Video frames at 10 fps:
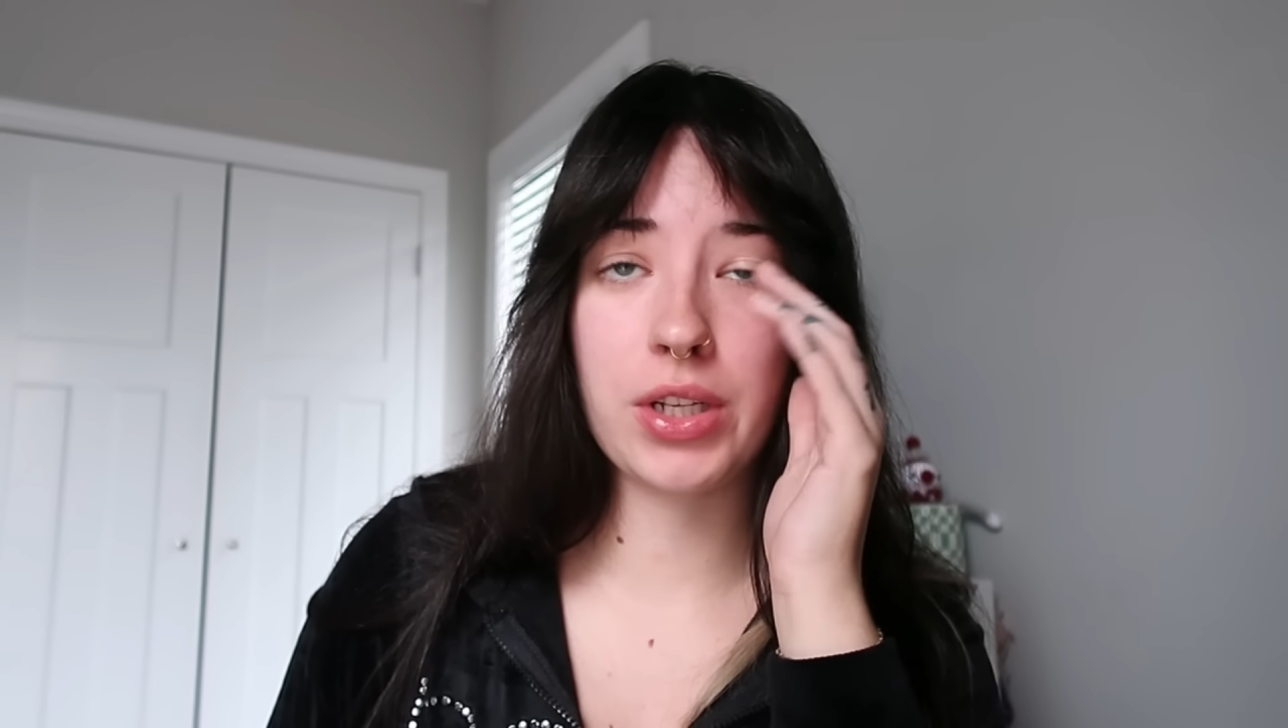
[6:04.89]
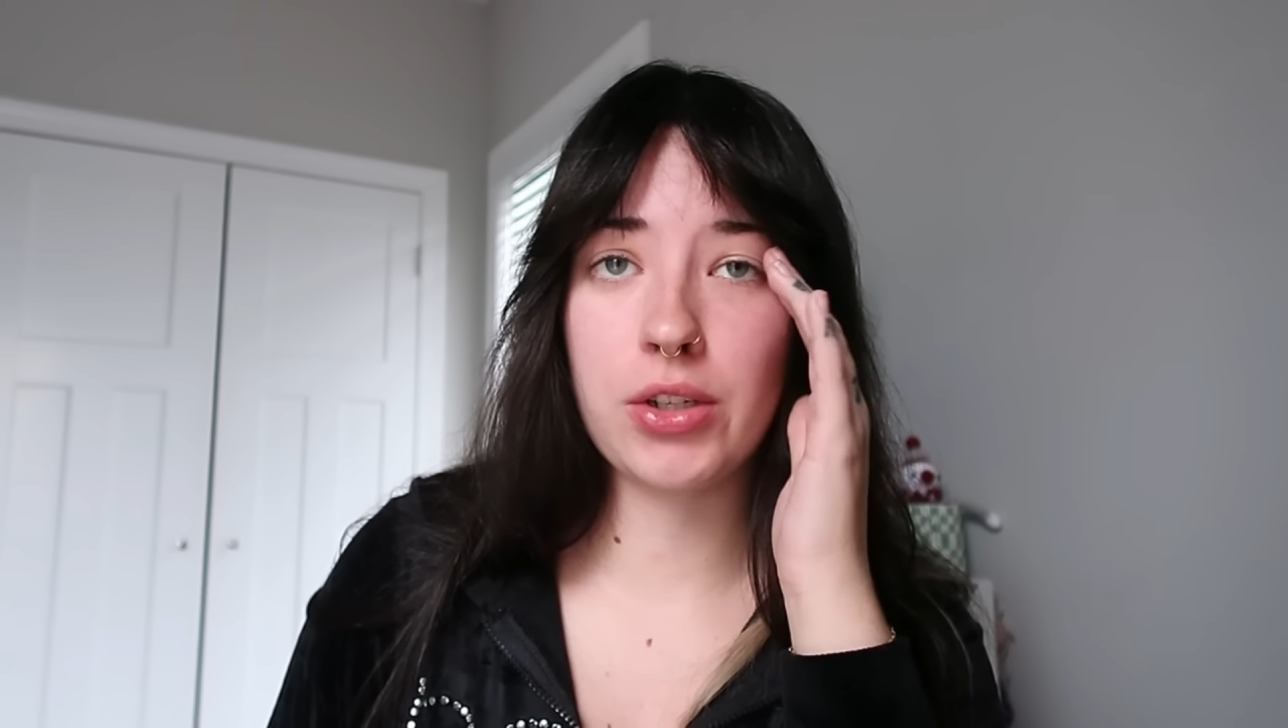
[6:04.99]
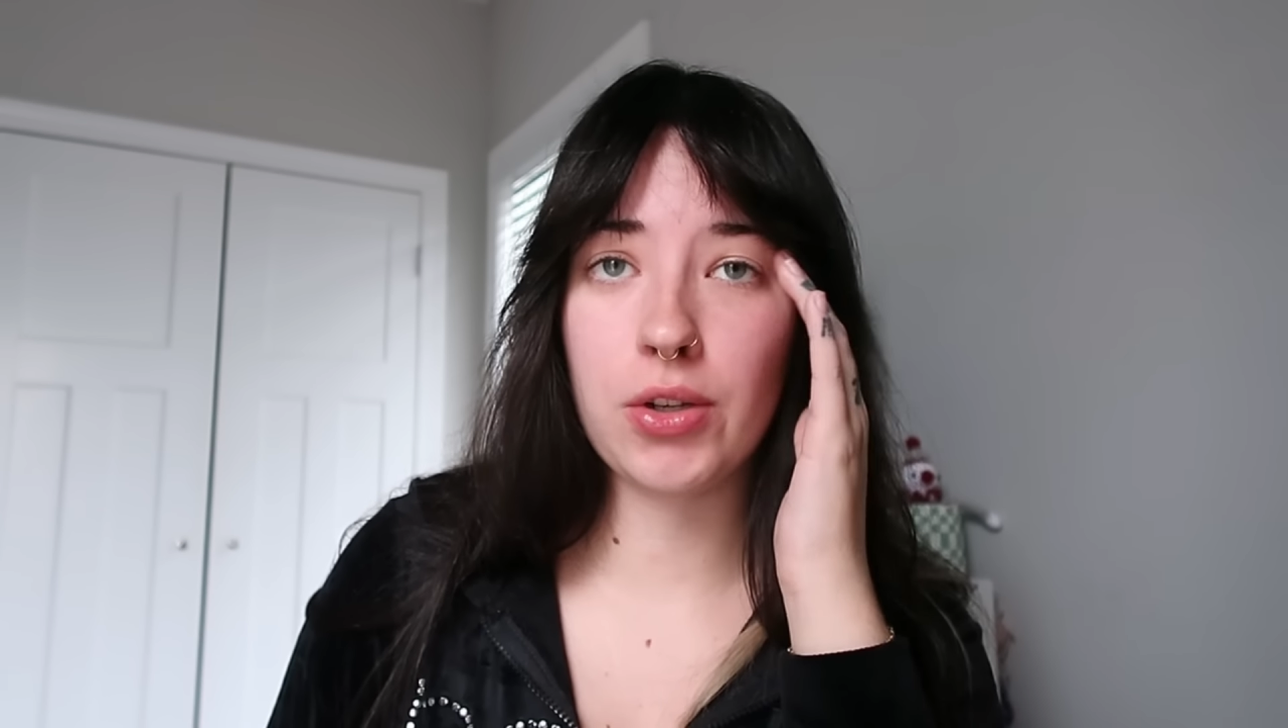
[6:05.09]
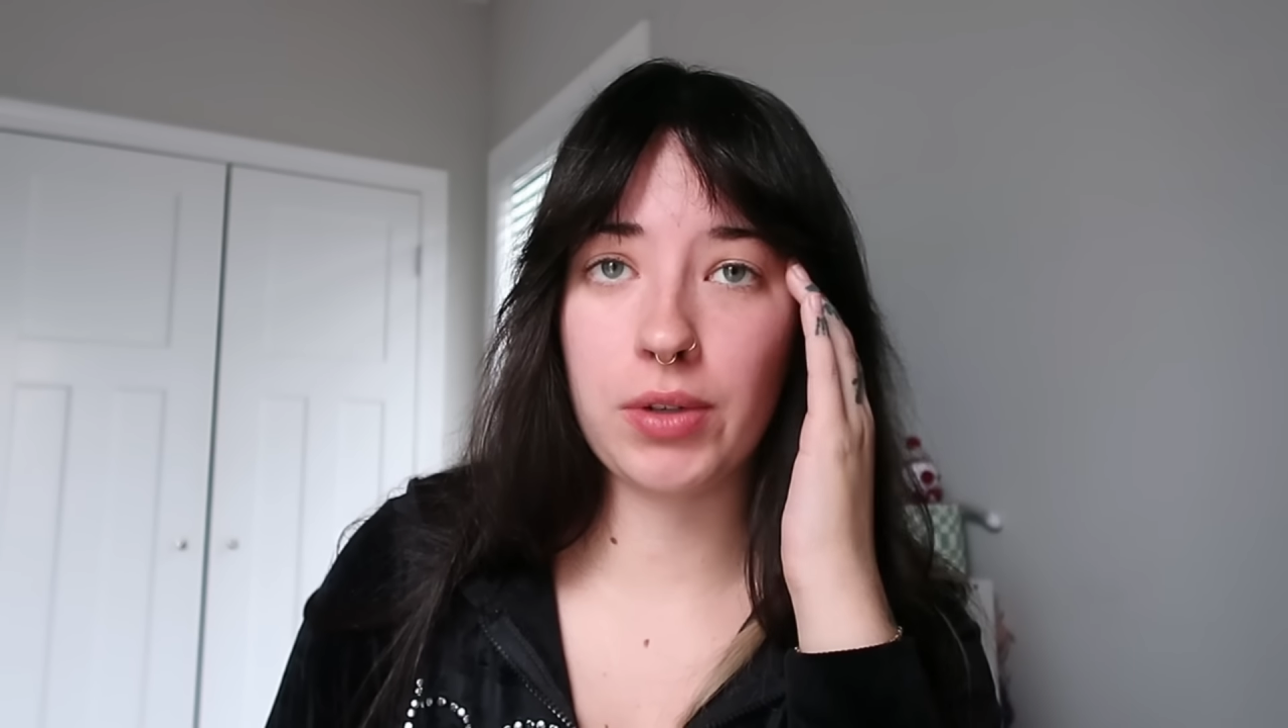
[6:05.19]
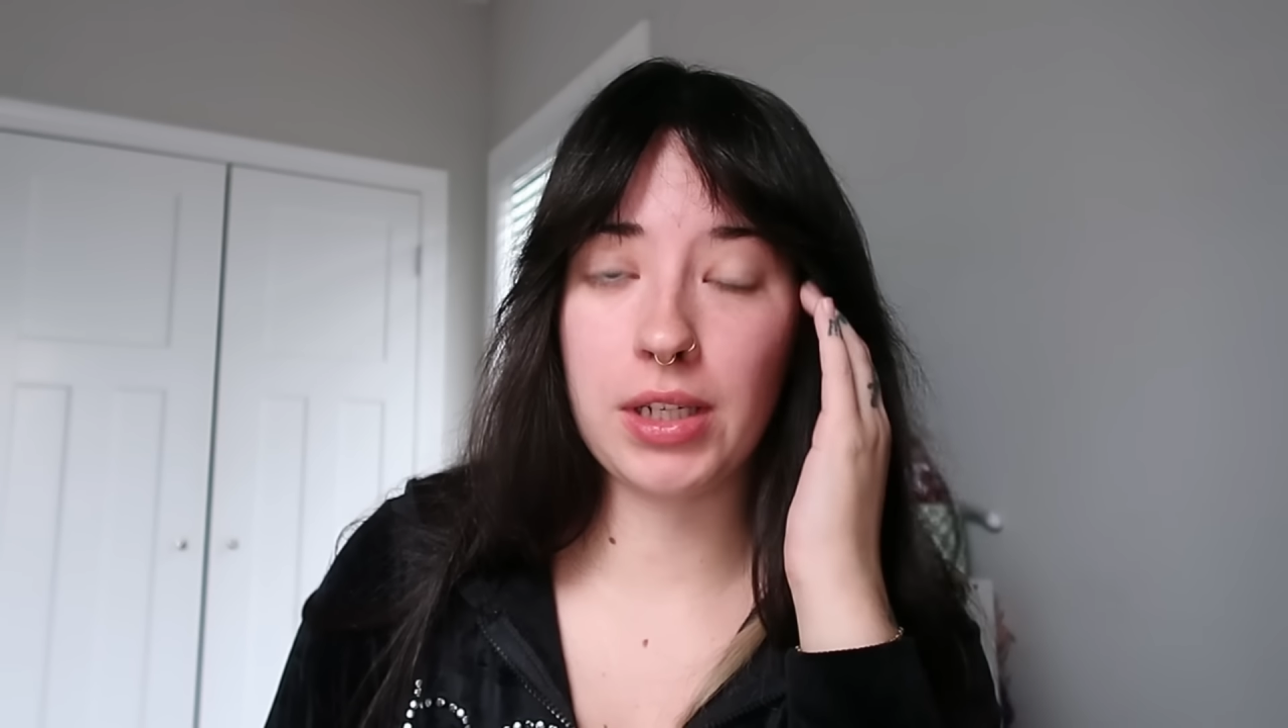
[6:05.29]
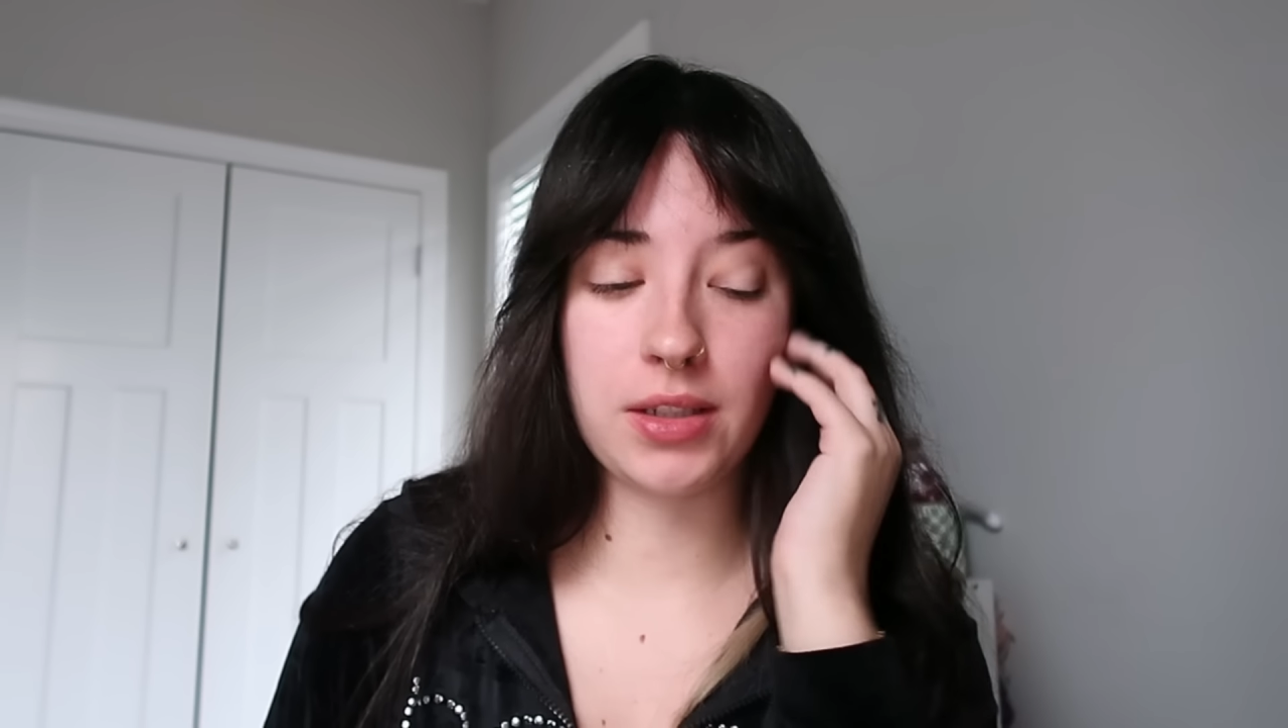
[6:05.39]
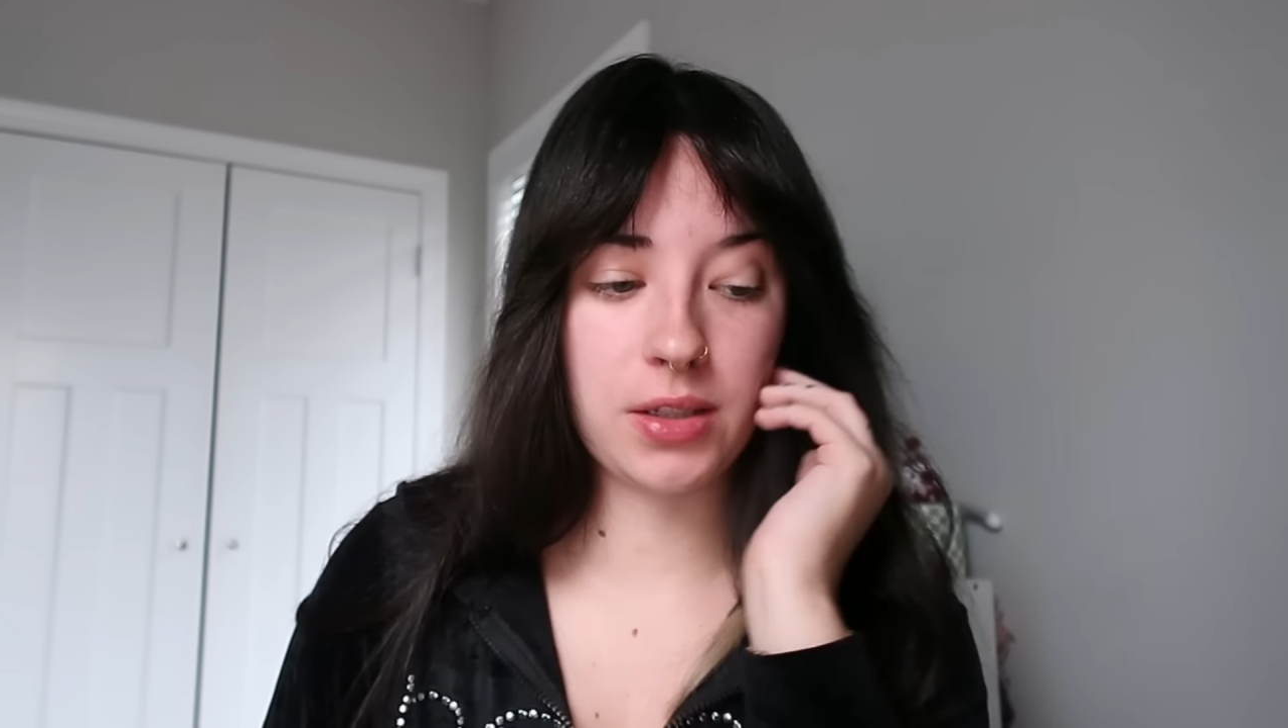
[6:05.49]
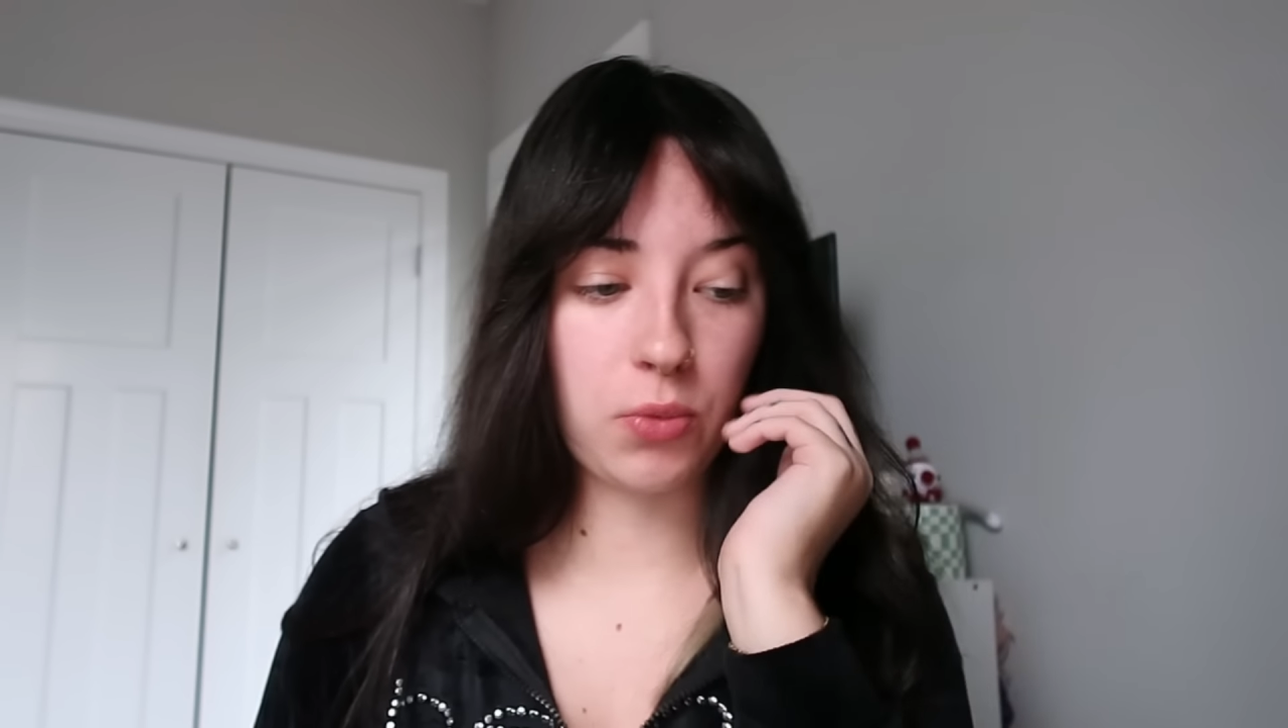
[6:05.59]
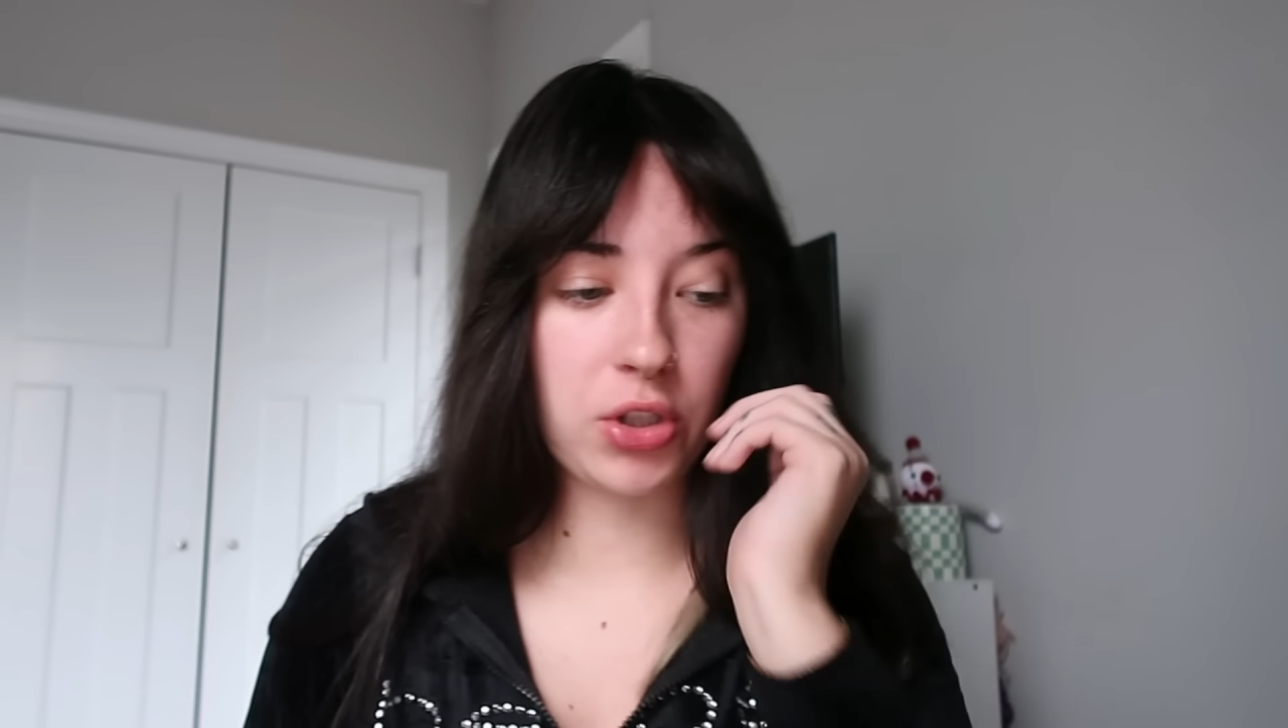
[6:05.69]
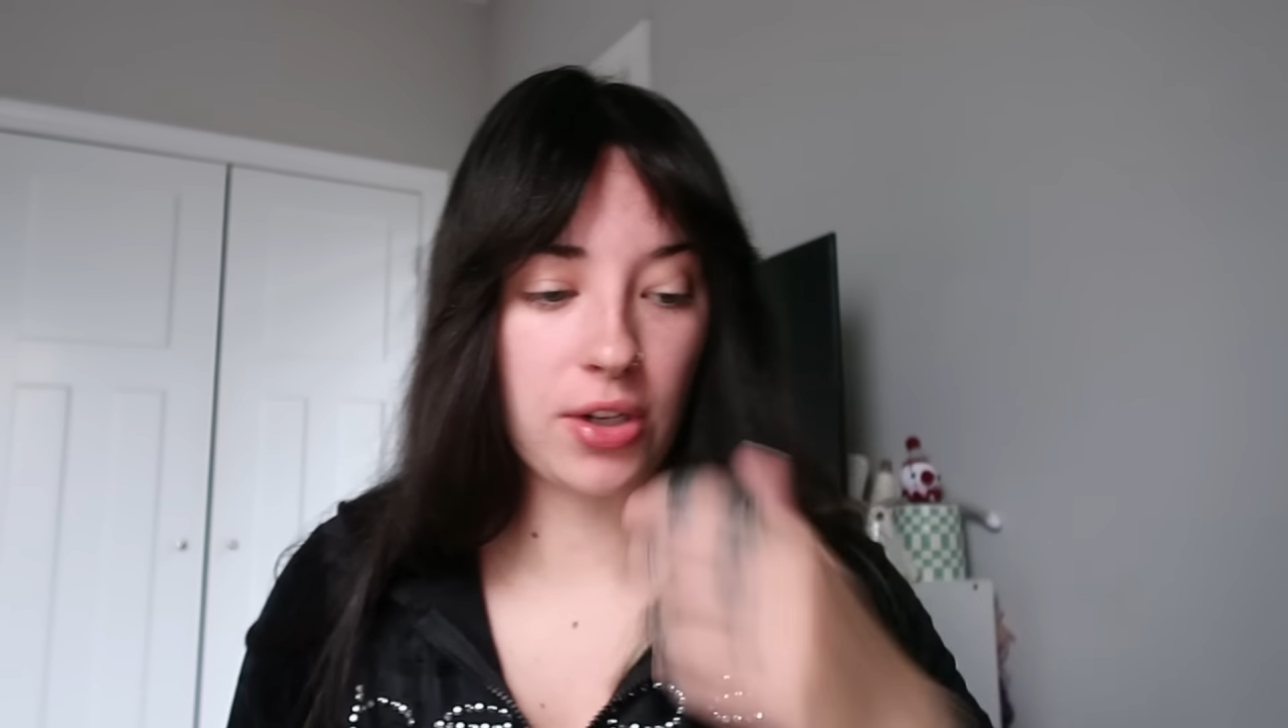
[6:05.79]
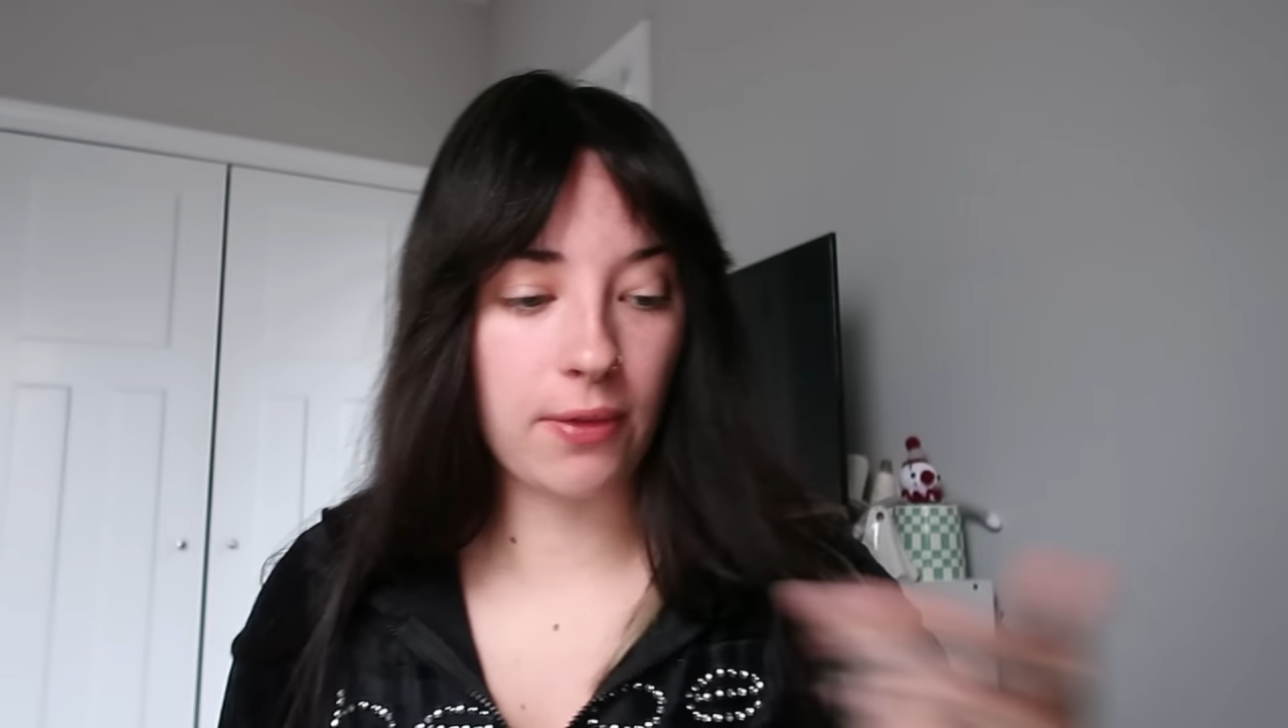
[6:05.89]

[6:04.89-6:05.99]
and you don't need to switch